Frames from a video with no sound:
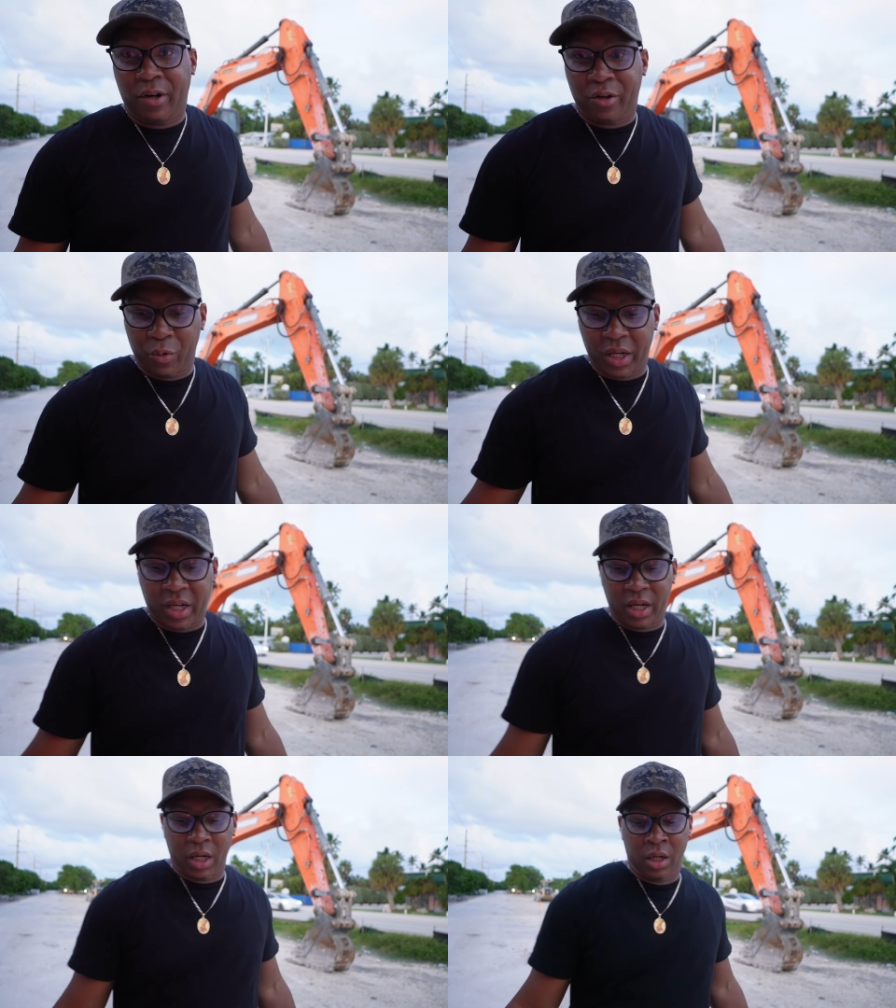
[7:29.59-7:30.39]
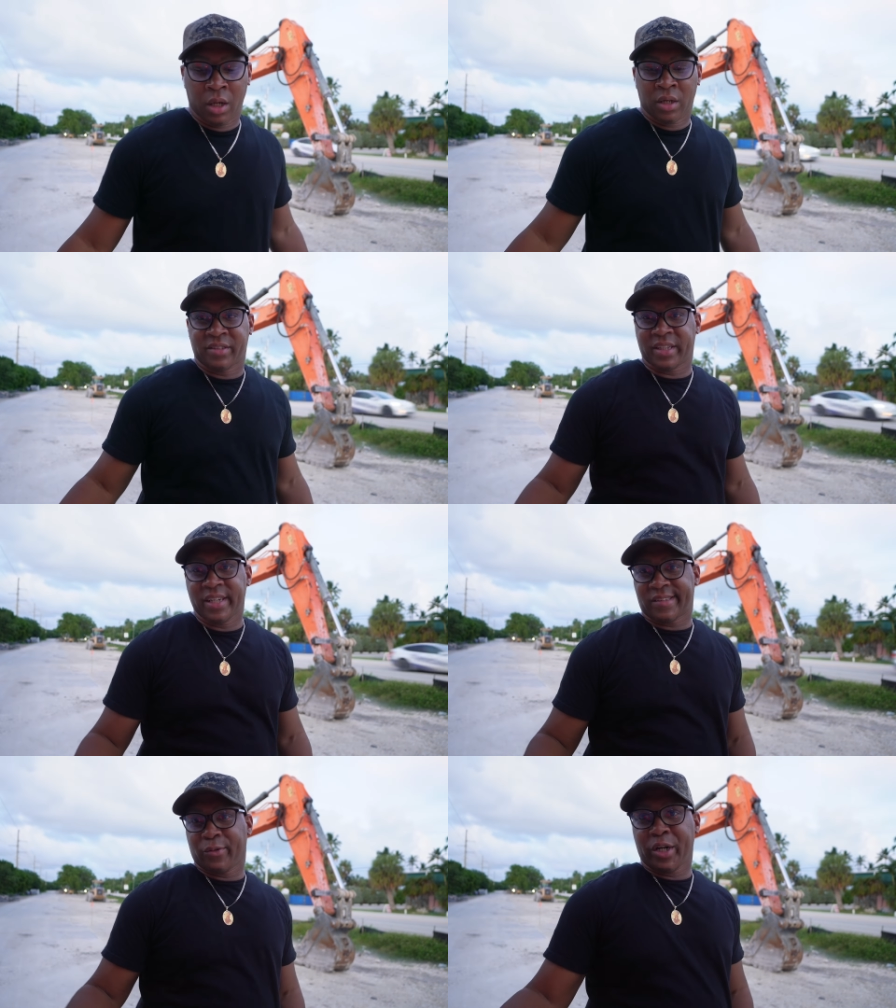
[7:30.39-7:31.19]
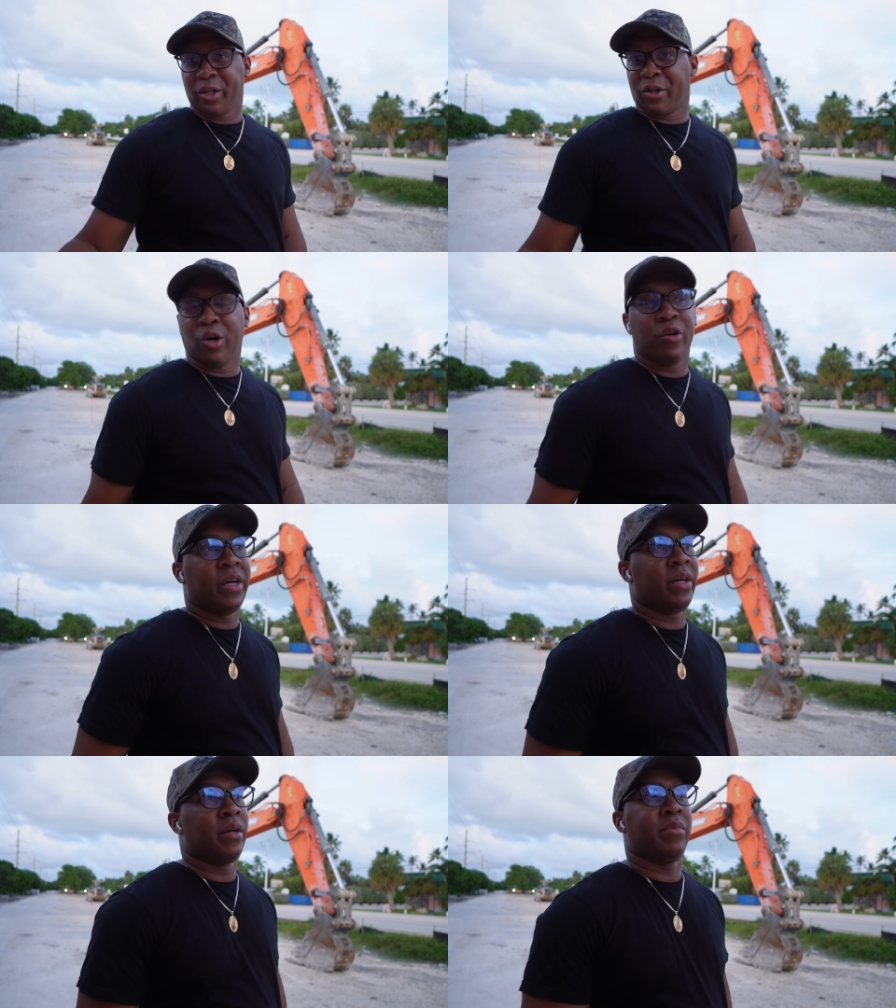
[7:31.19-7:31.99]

on the weekend to get to where you're going.